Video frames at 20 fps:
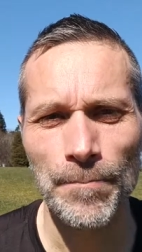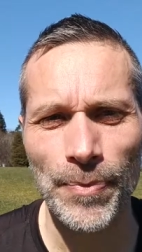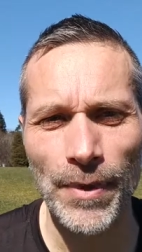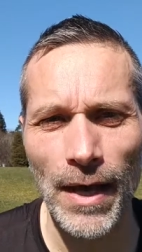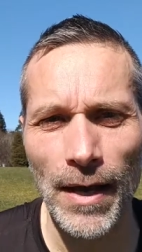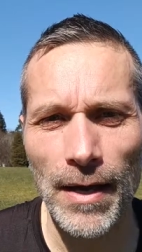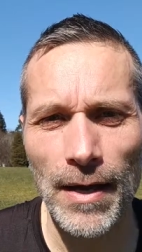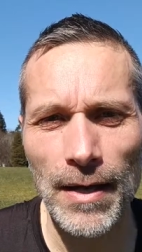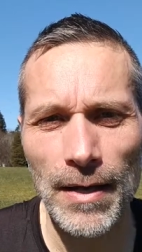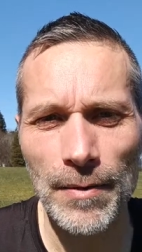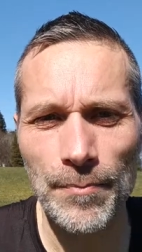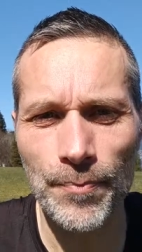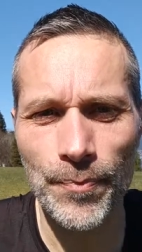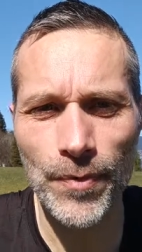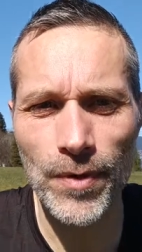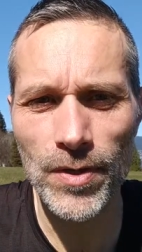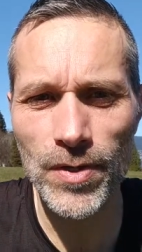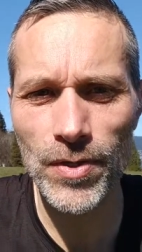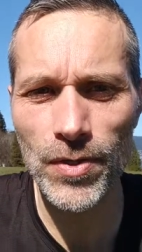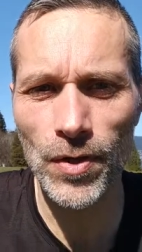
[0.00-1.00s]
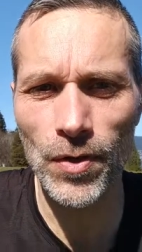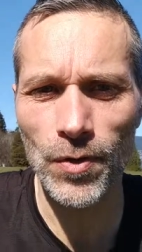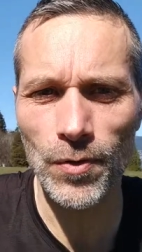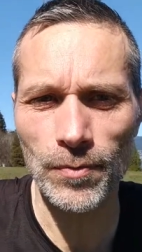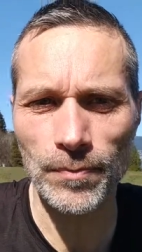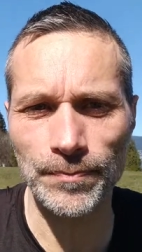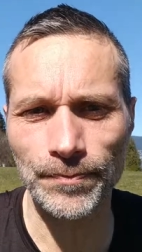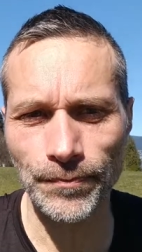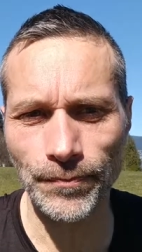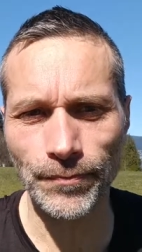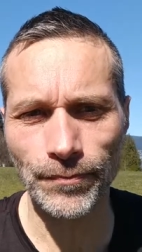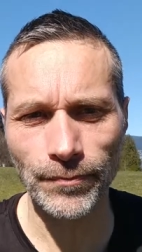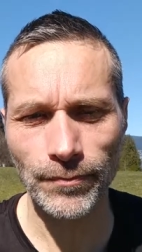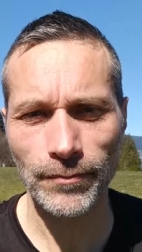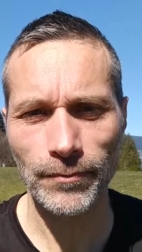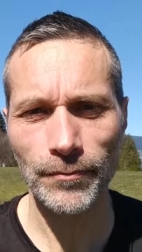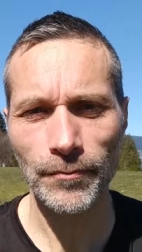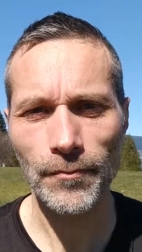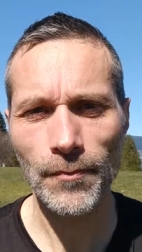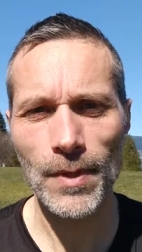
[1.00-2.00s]
So
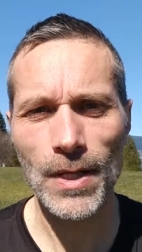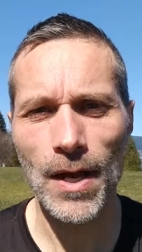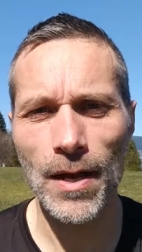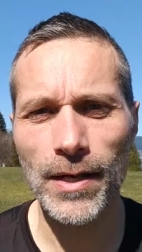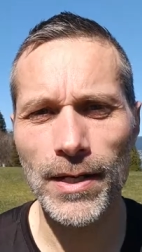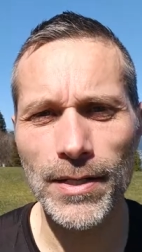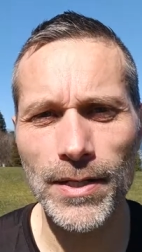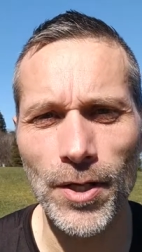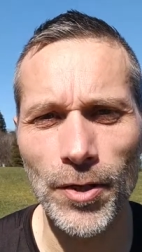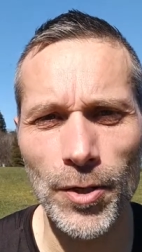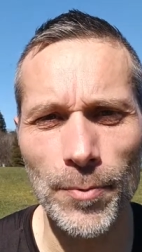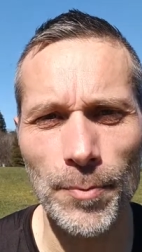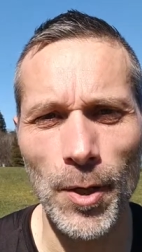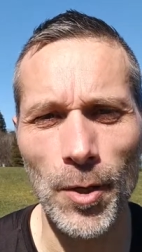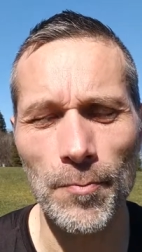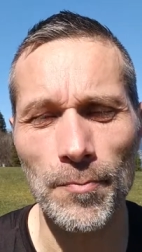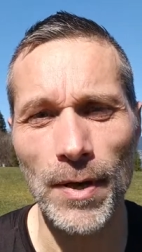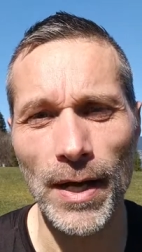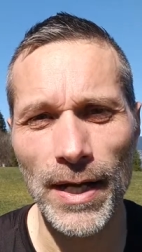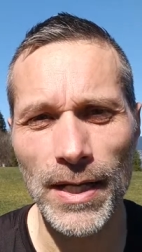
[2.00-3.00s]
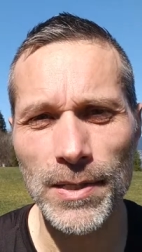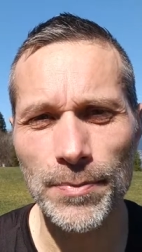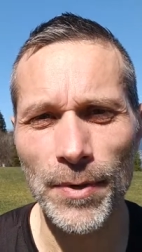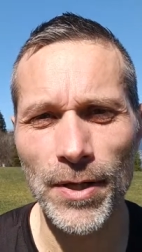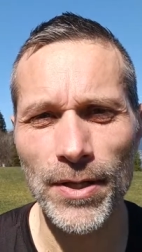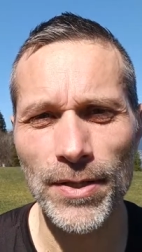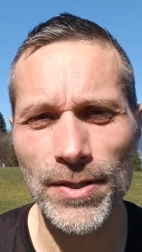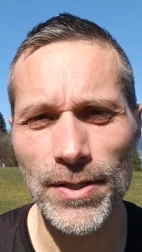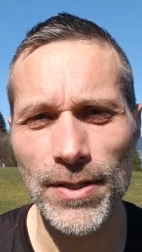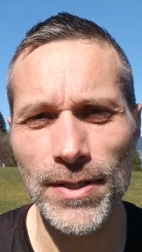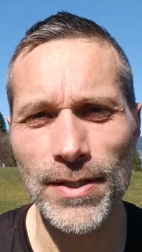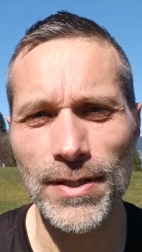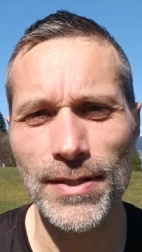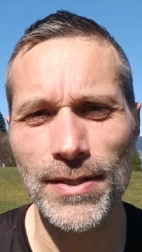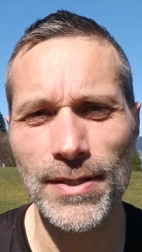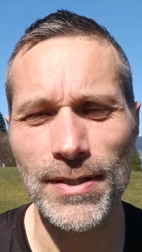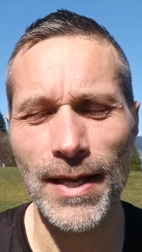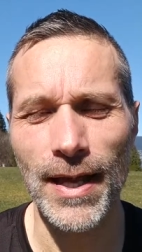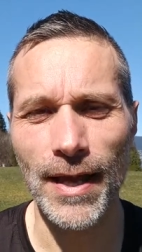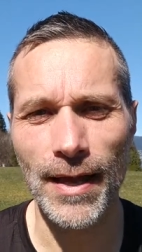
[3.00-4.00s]
I'm going to tell you about my
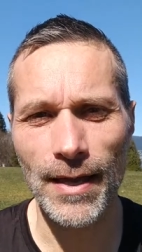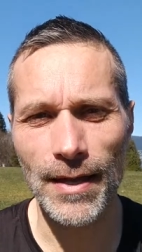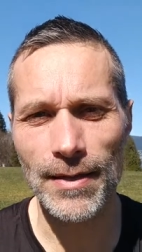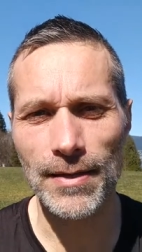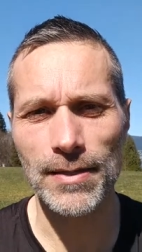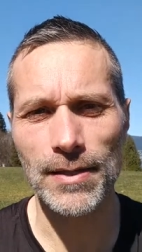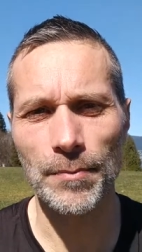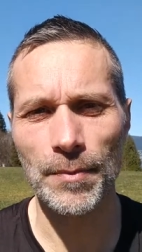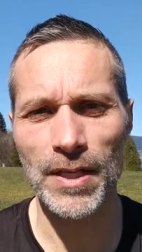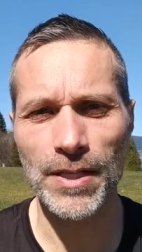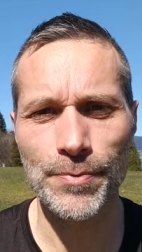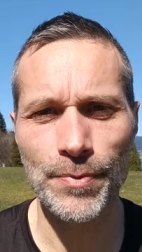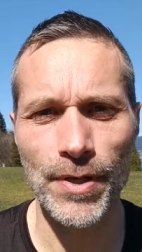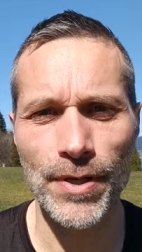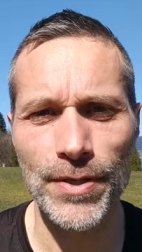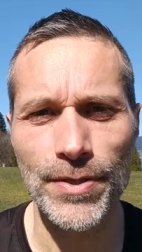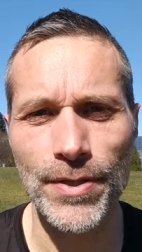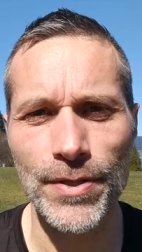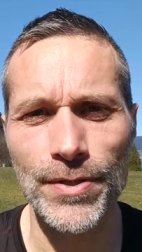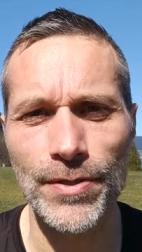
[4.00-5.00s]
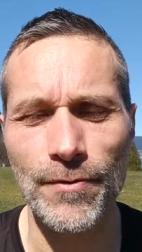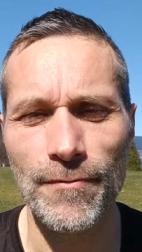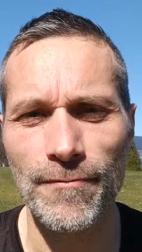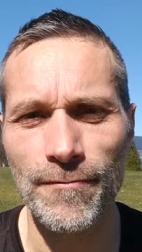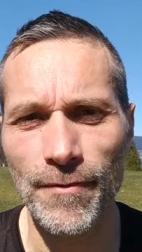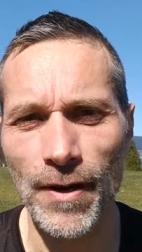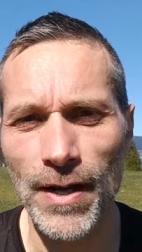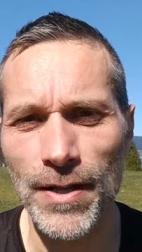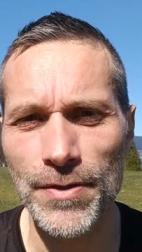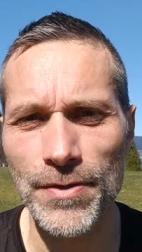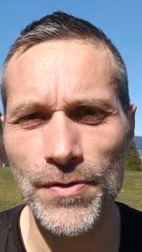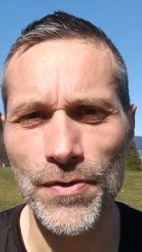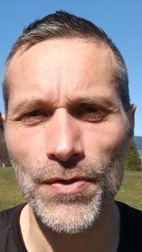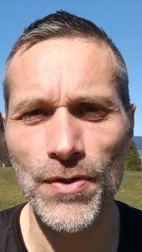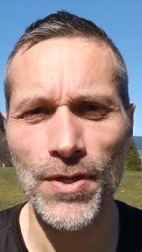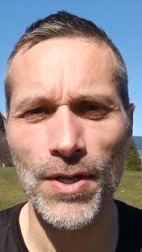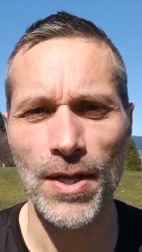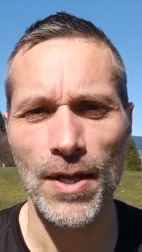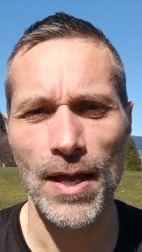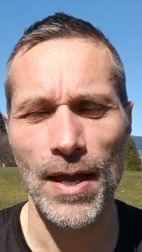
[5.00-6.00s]
experiences and some experiences of friends
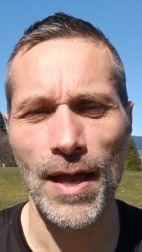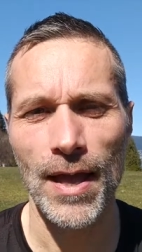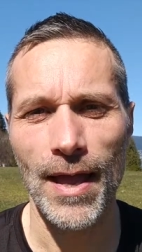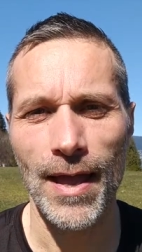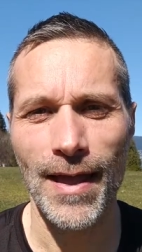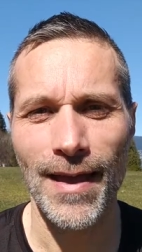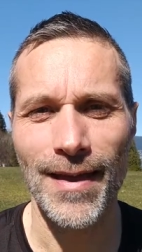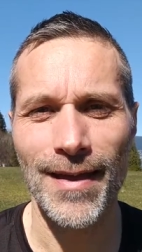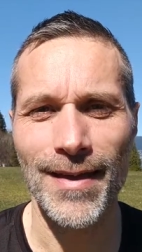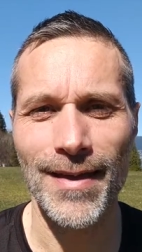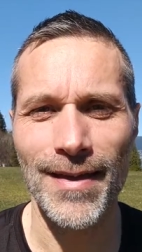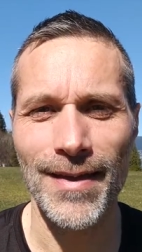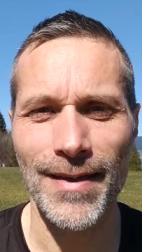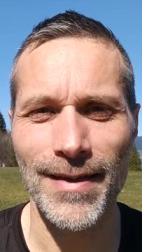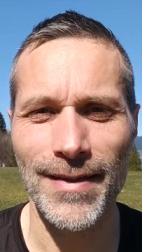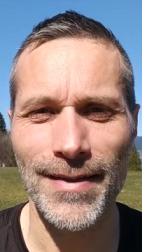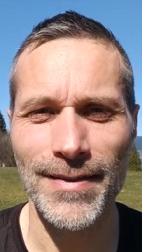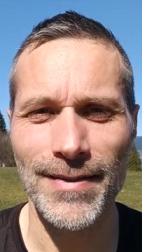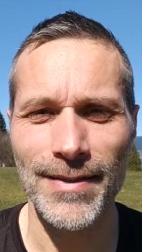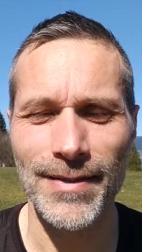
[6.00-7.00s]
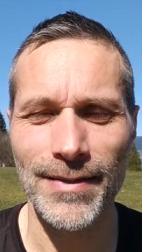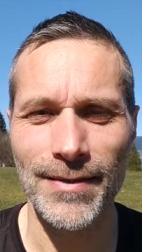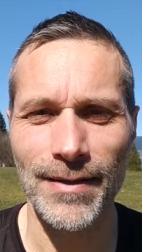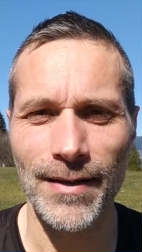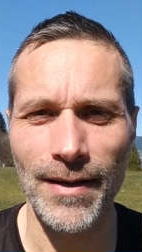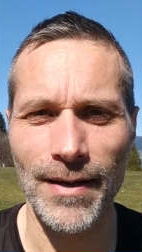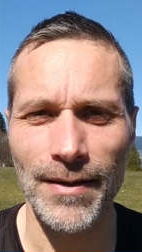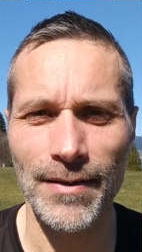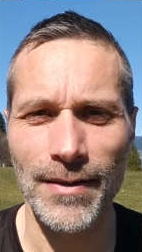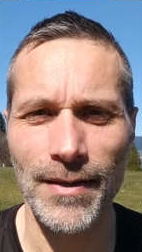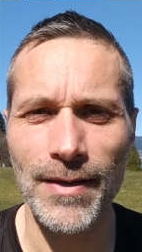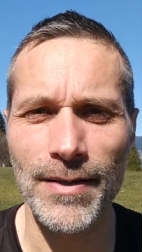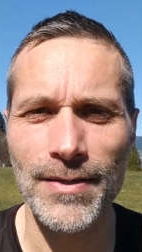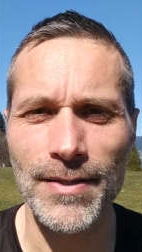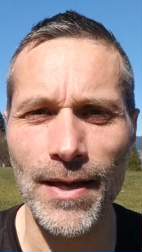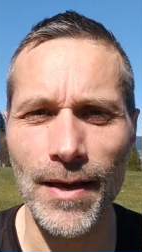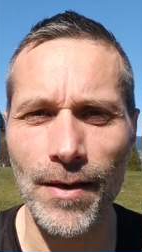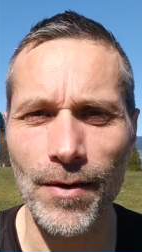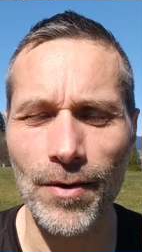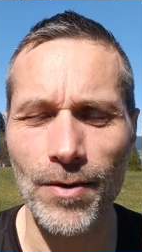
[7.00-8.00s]
and things
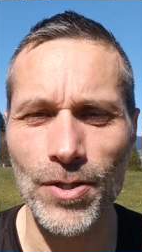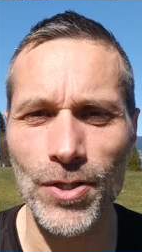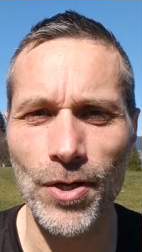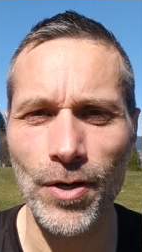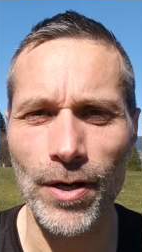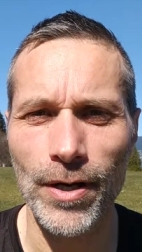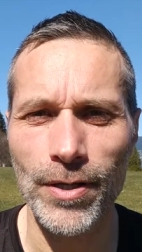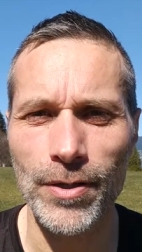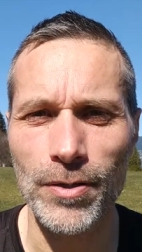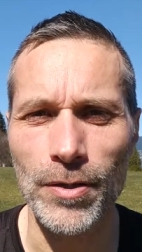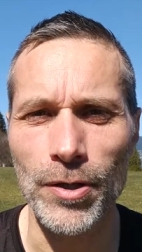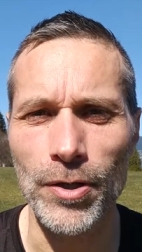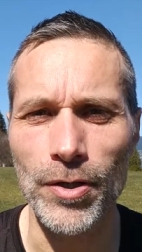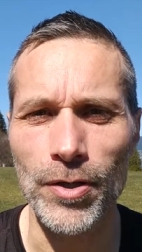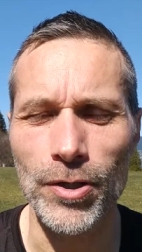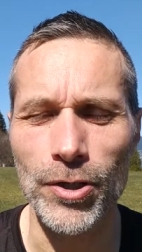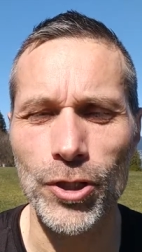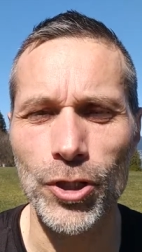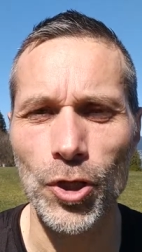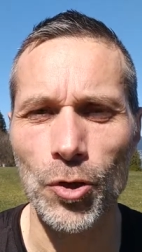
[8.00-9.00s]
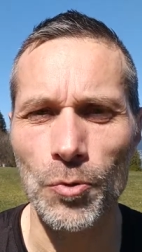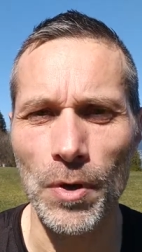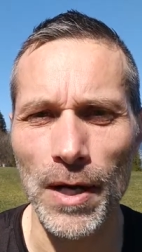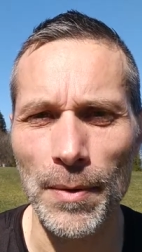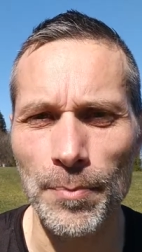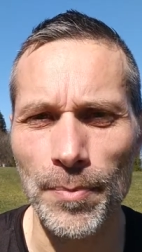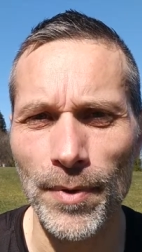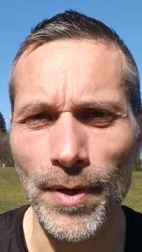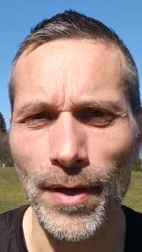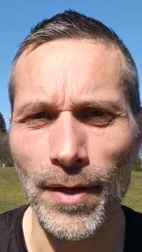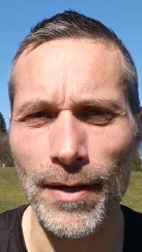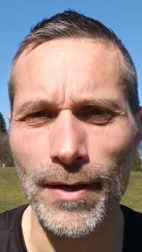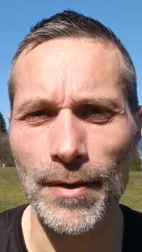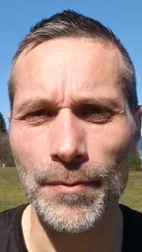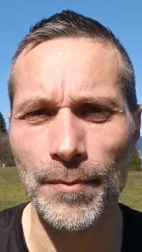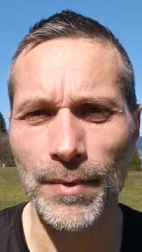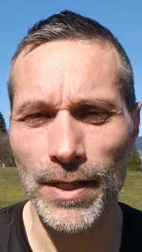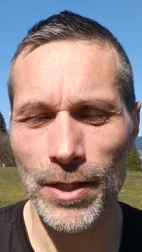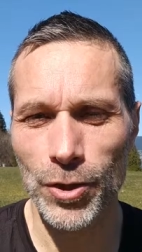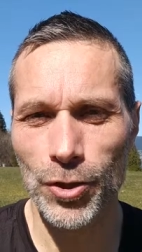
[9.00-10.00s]
that are starting to show up
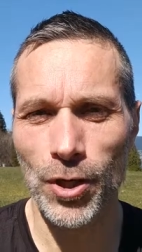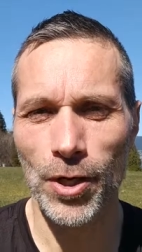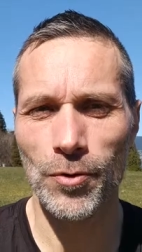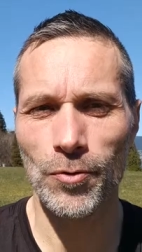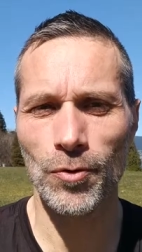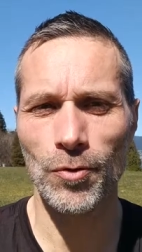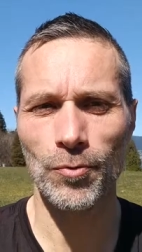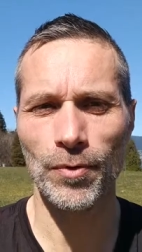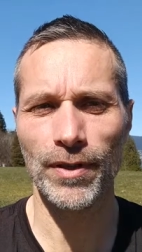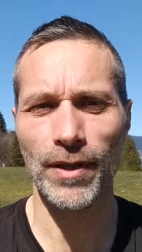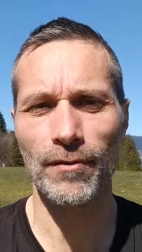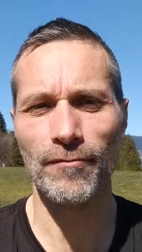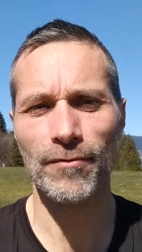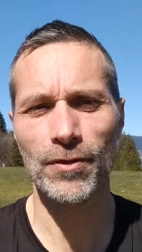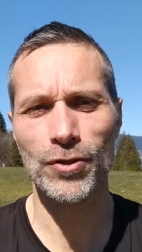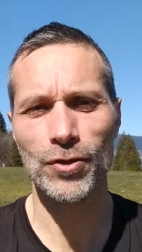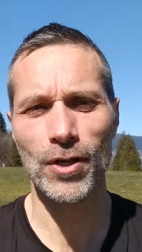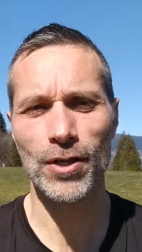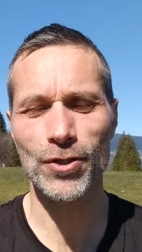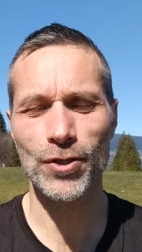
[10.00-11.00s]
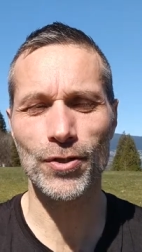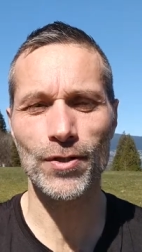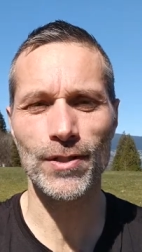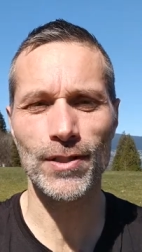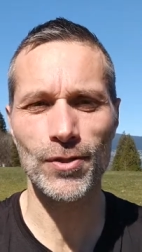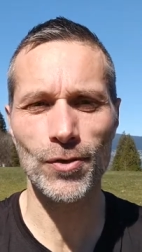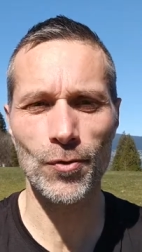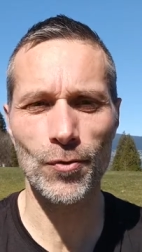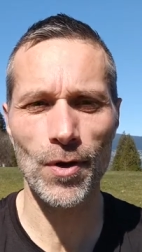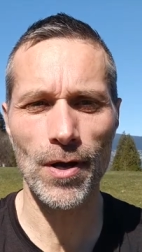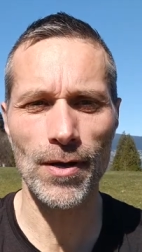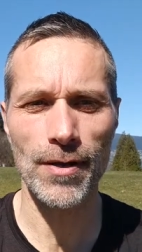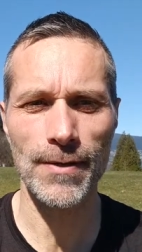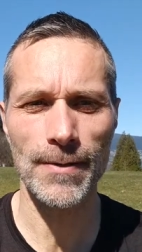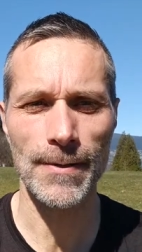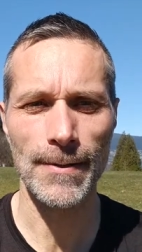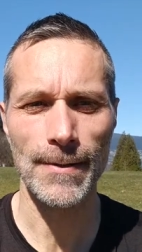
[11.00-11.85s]
in general with infrastructure and so on.